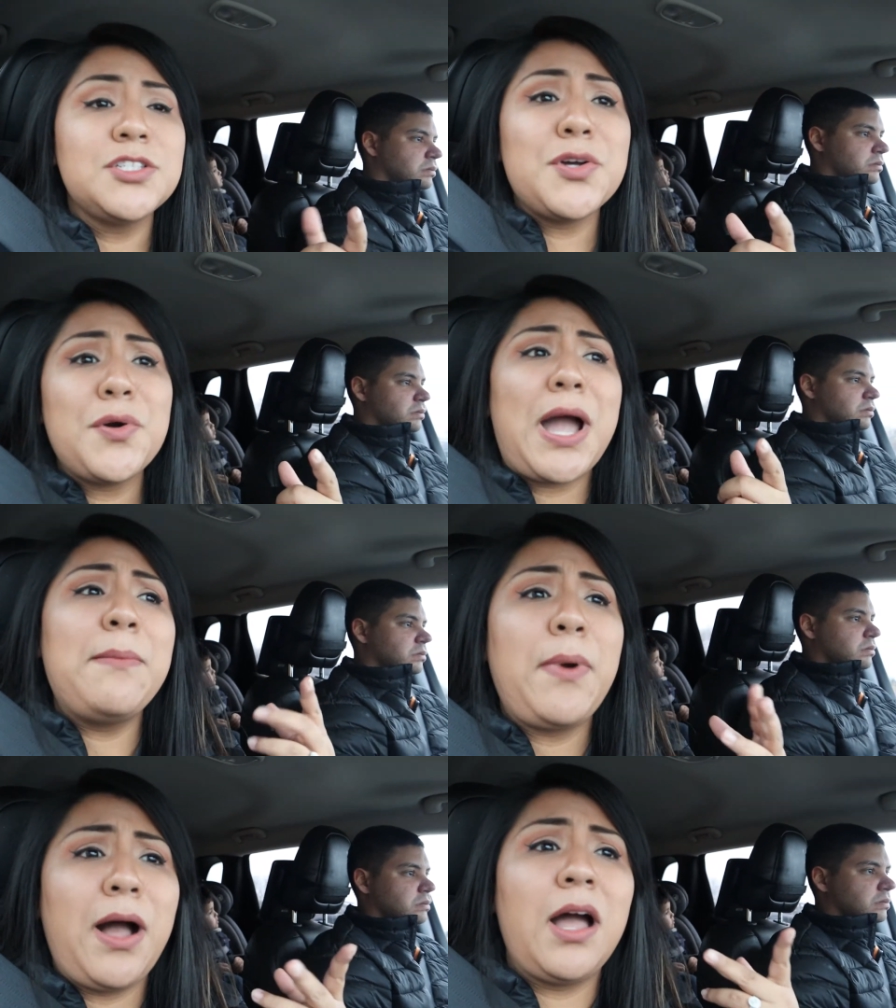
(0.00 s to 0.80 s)
so
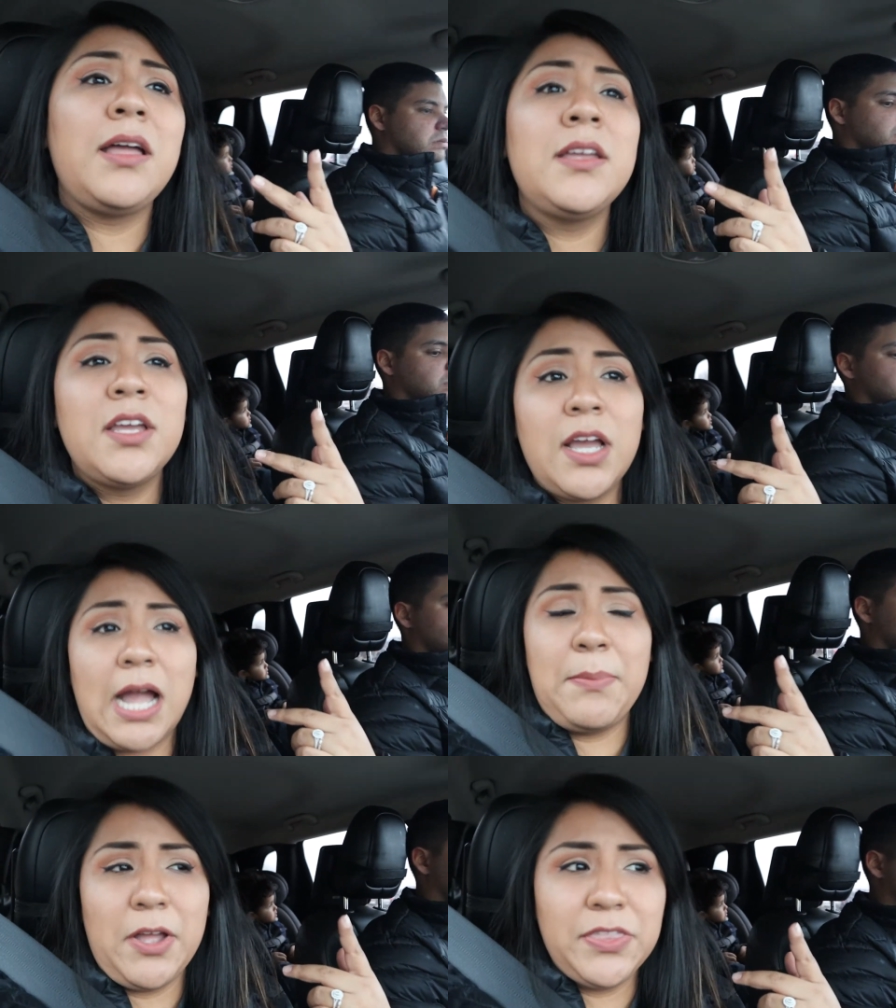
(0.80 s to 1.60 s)
I bought,
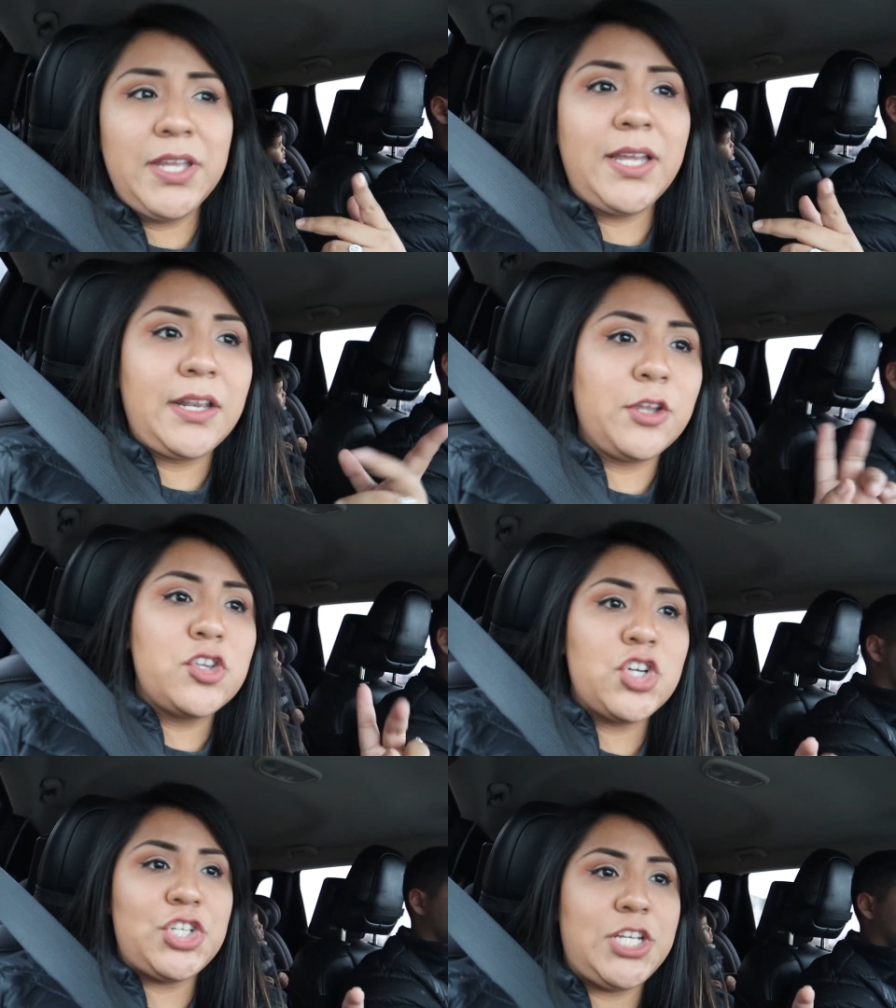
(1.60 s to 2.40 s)
I bought the
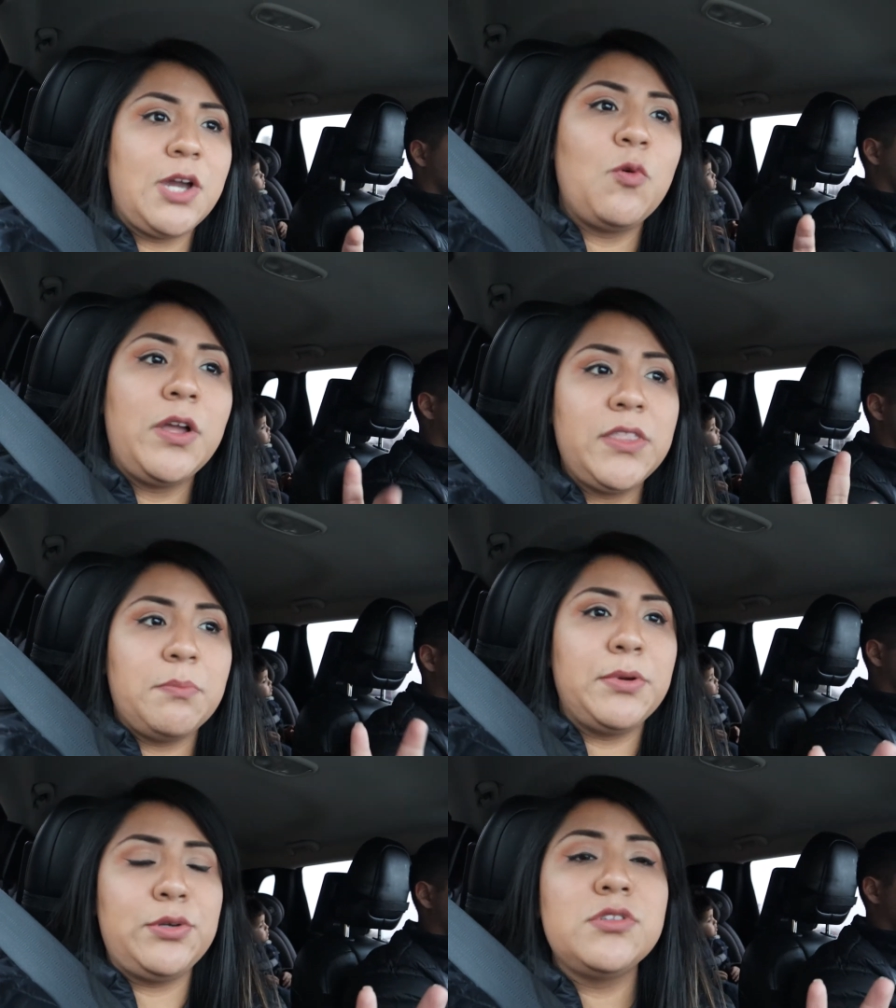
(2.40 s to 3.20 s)
Neutrogena one,
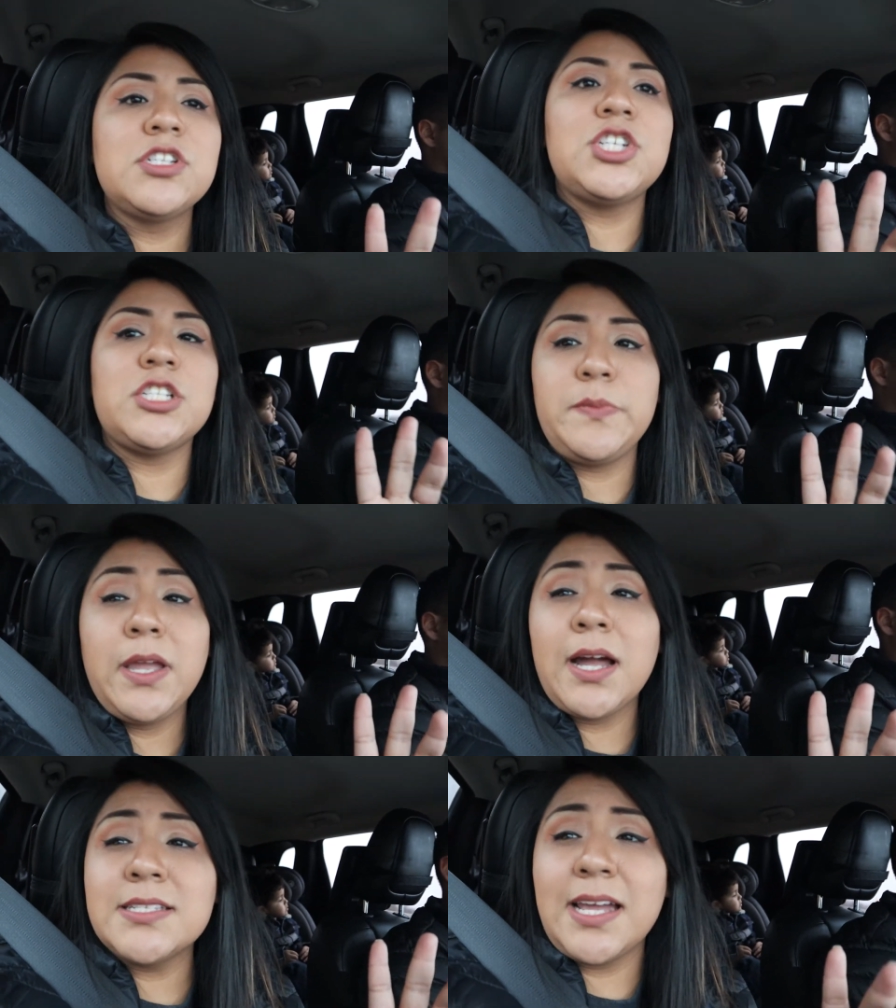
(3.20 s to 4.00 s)
the Boost, just
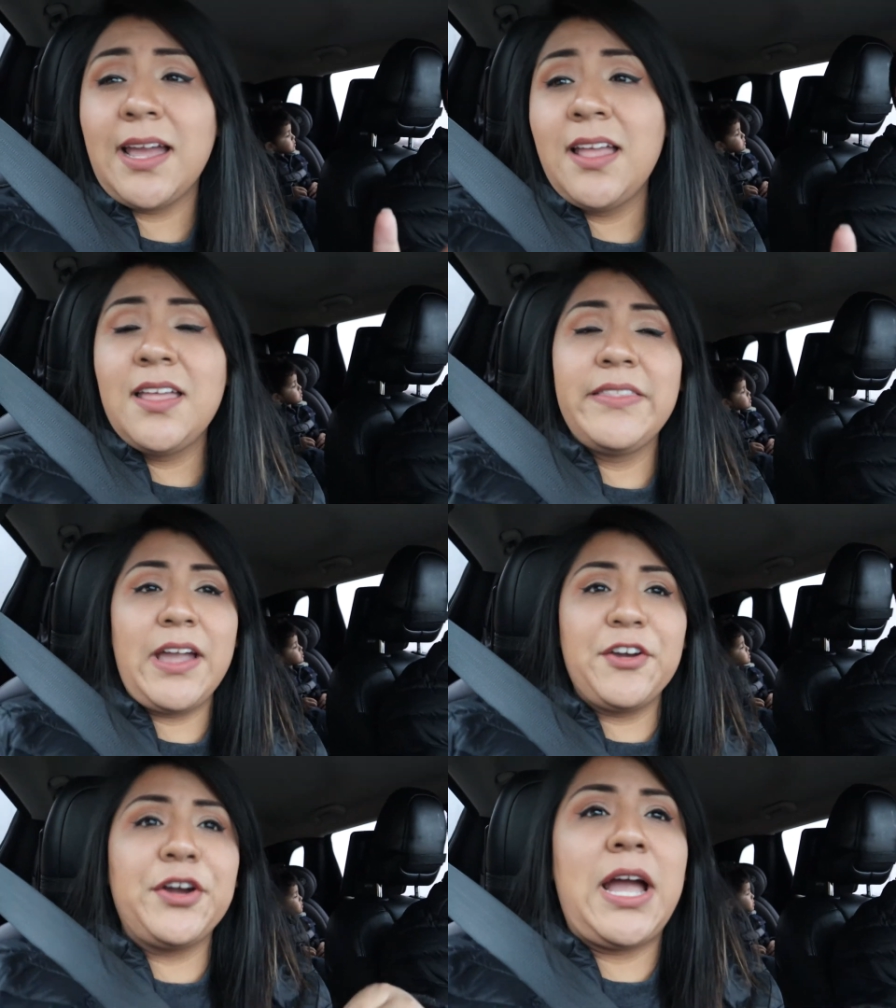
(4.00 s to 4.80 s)
because I,
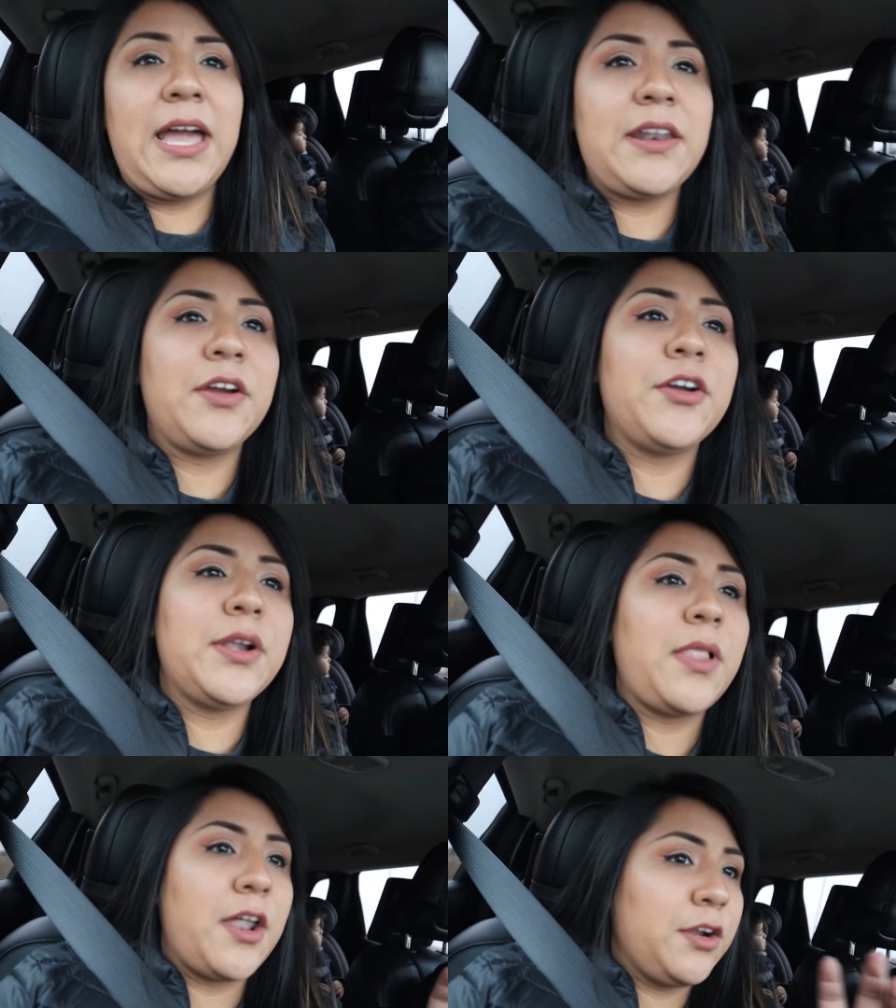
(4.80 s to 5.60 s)
I, I had
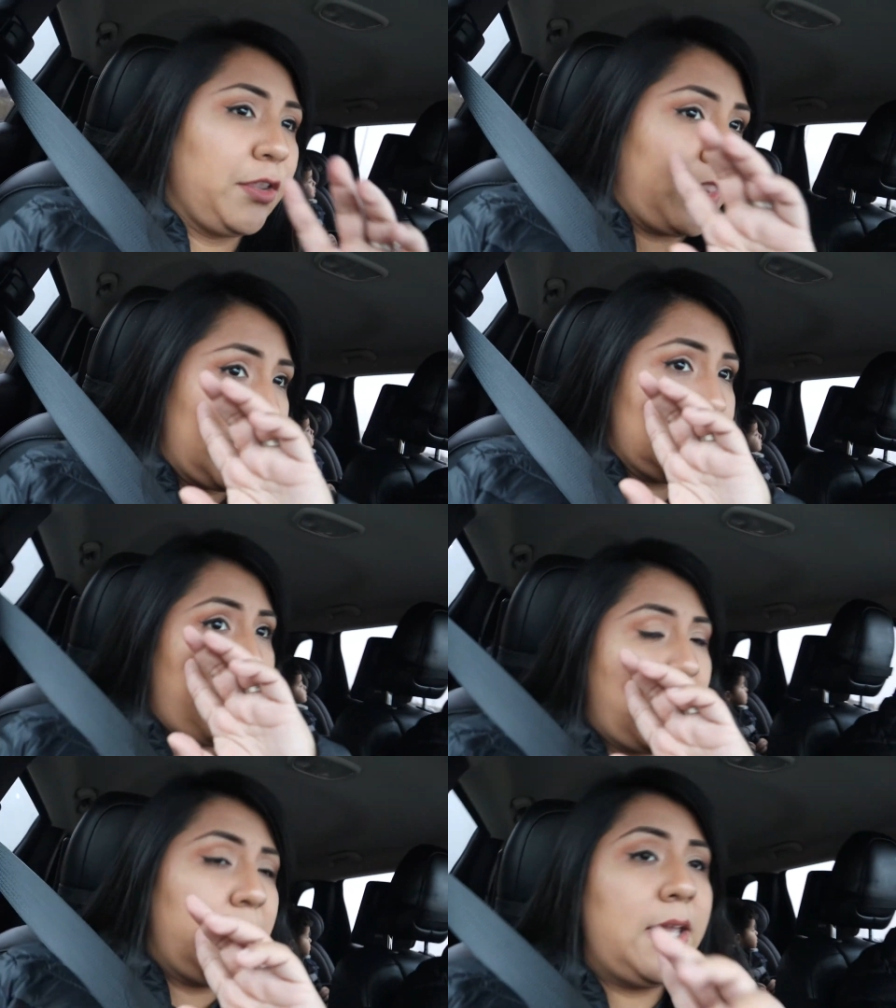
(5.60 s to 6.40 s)
heard a lot of good things
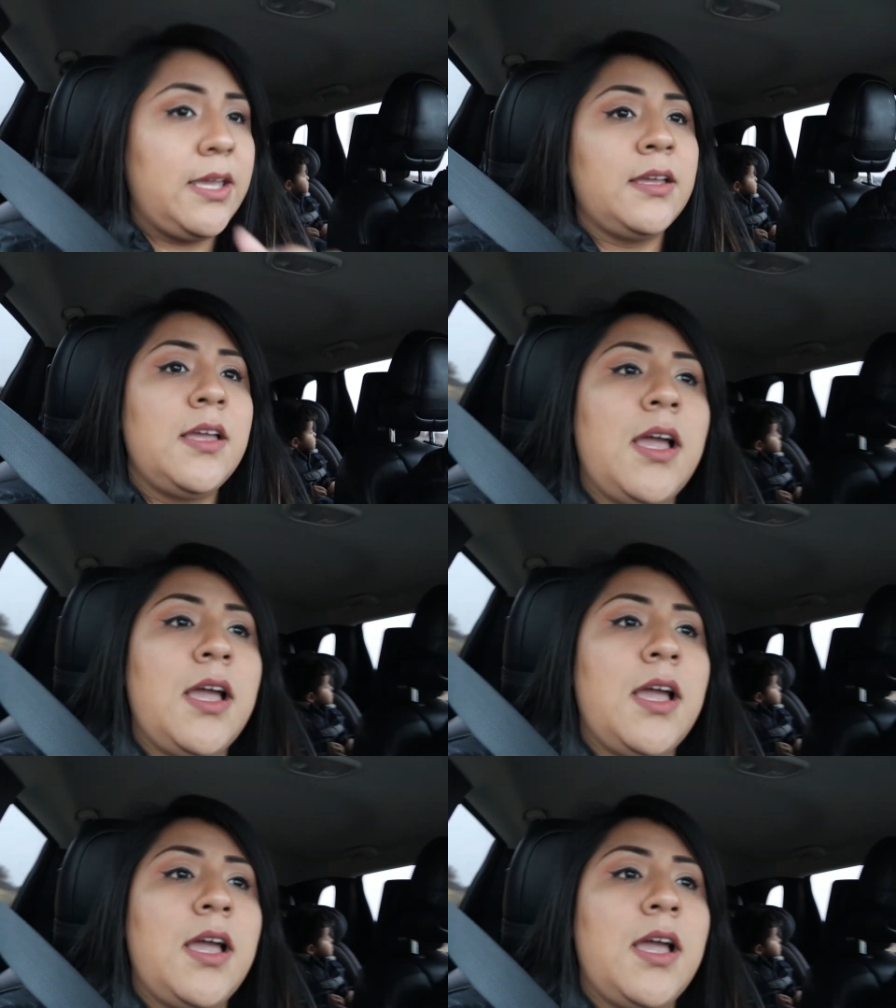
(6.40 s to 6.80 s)
about it,